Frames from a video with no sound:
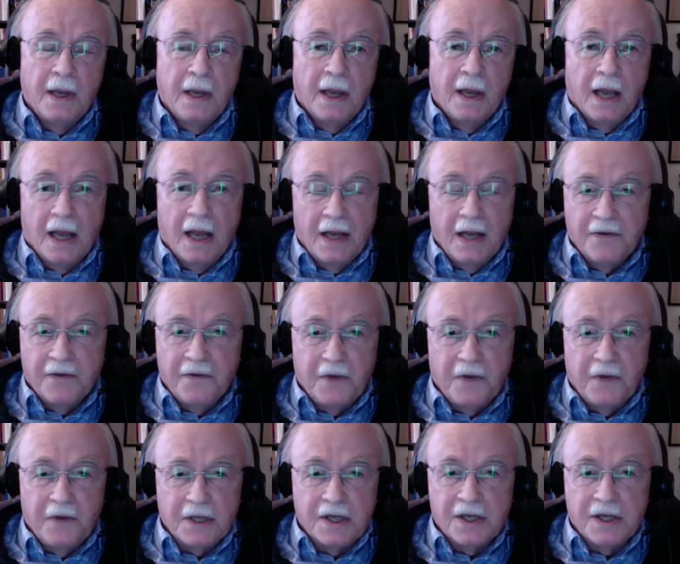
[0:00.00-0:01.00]
And that
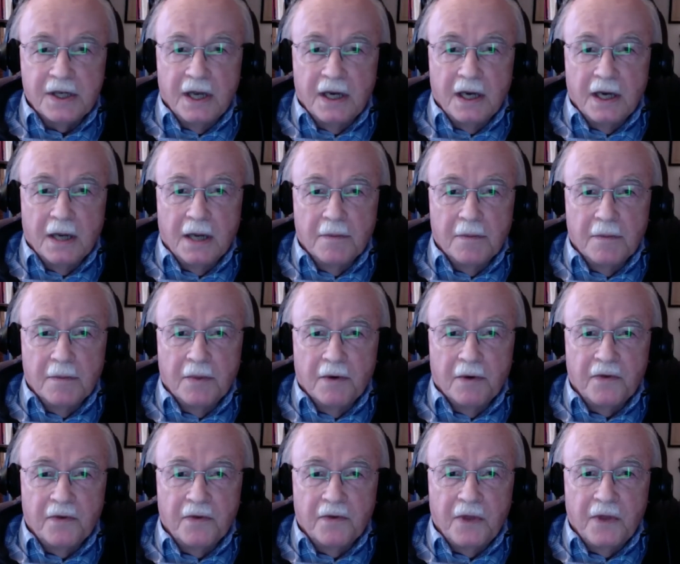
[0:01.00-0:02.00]
fits a number of
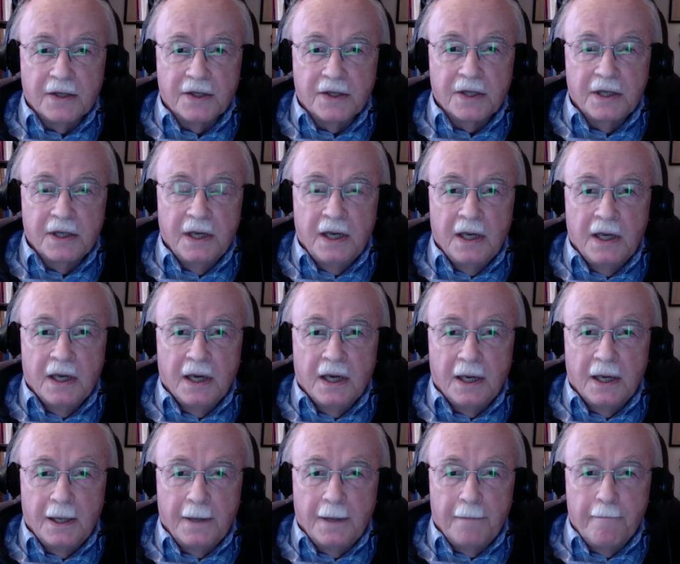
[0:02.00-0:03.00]
things.
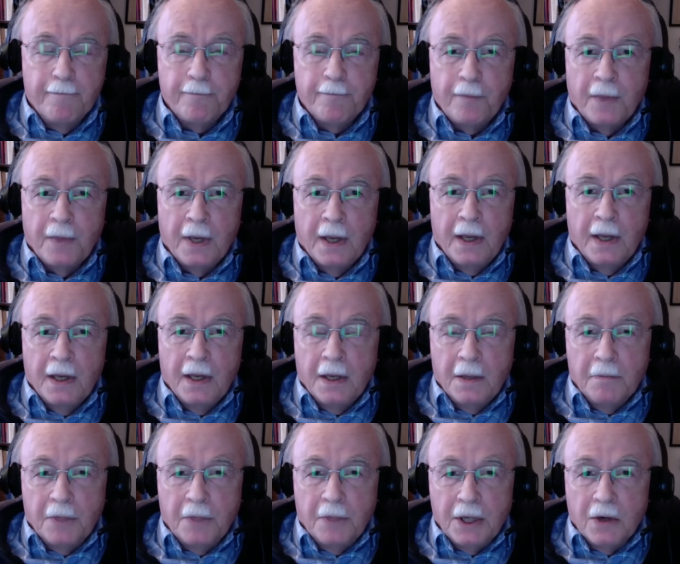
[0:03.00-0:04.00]
Um,
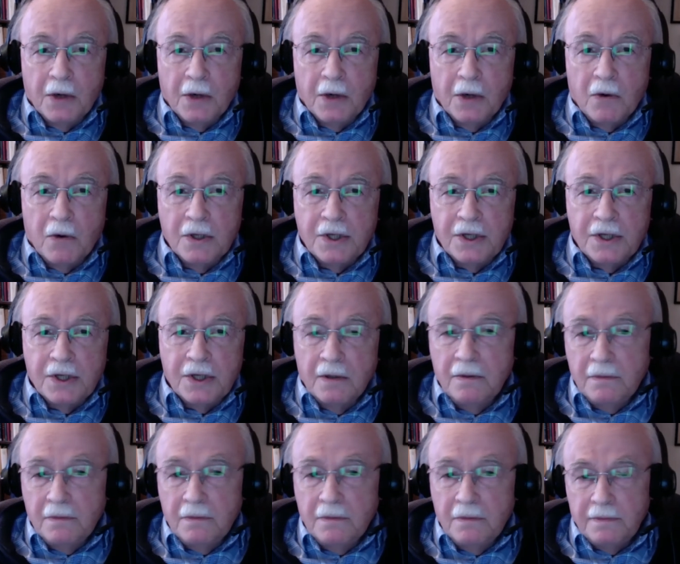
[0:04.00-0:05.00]
but it also,
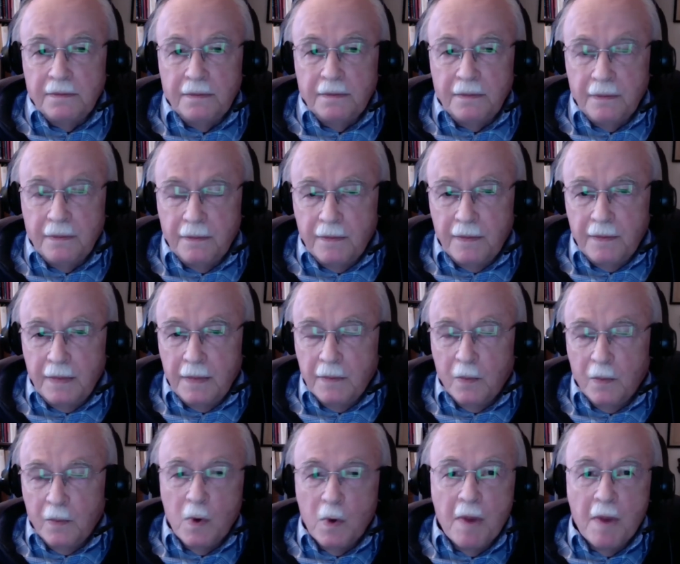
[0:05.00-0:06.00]

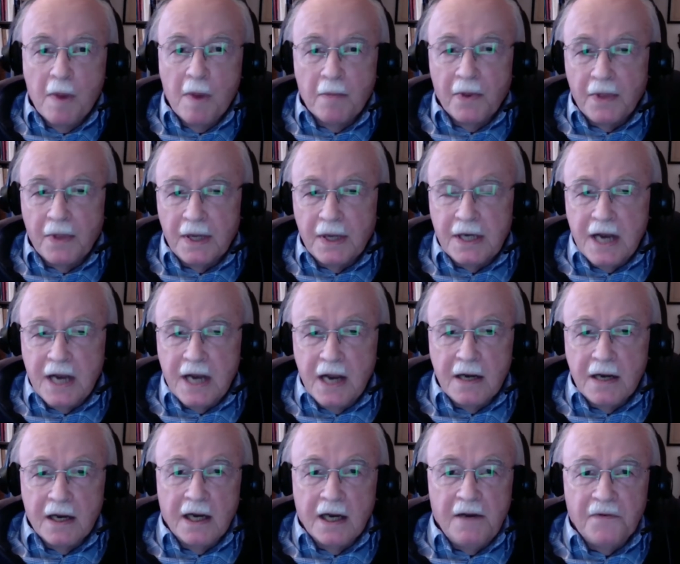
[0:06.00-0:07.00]
remember that ten
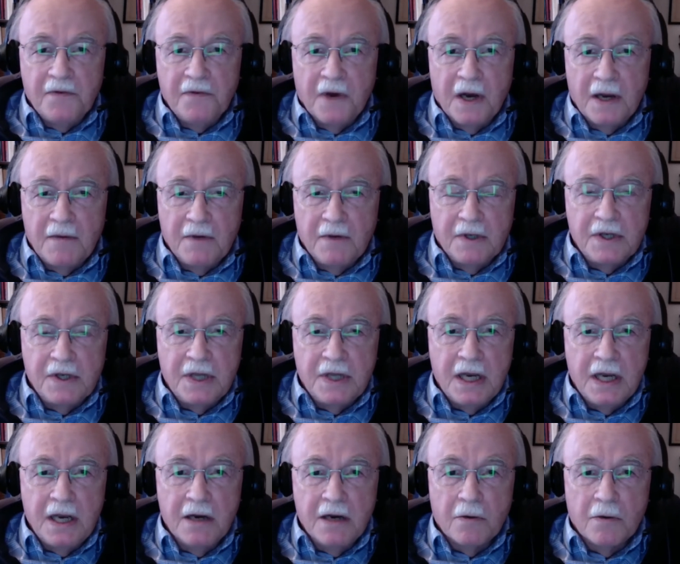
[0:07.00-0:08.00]
ninety-five is the
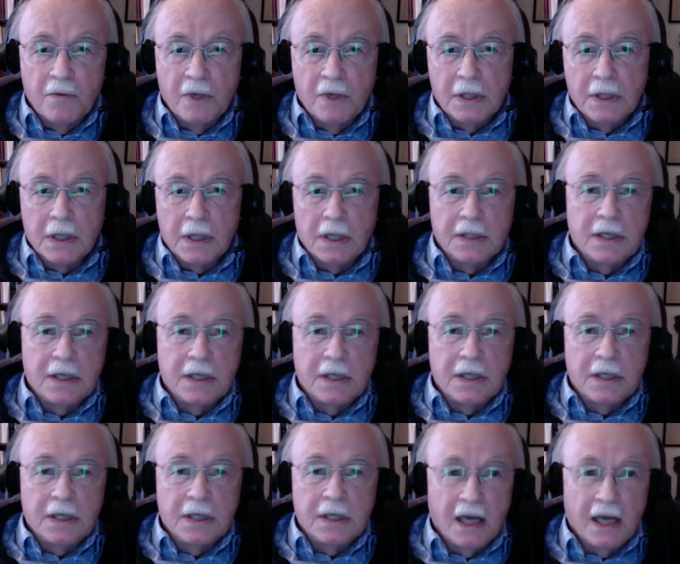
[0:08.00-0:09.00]
year when
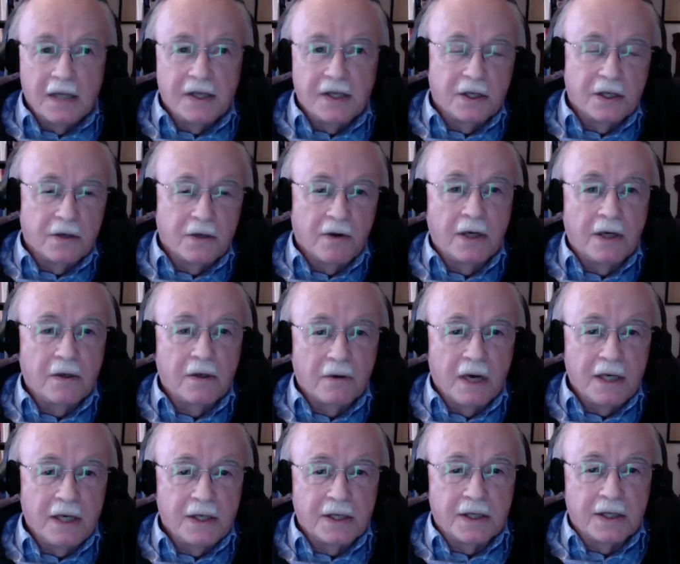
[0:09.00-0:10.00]
Ghazali has his great
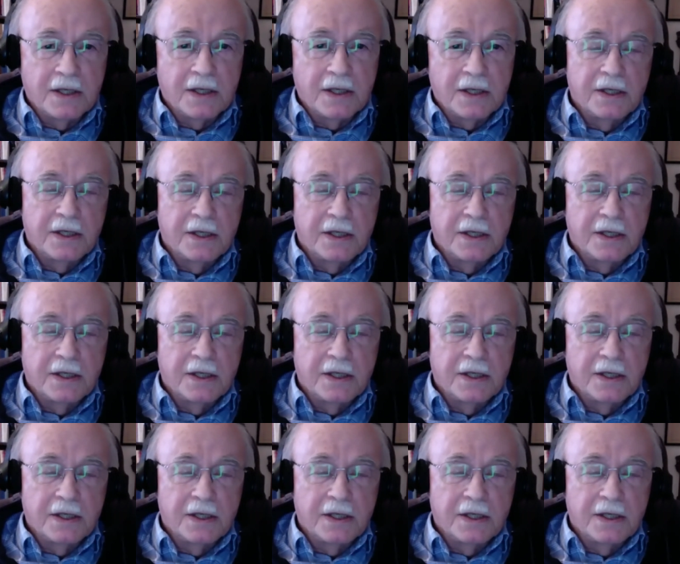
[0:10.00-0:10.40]
crisis.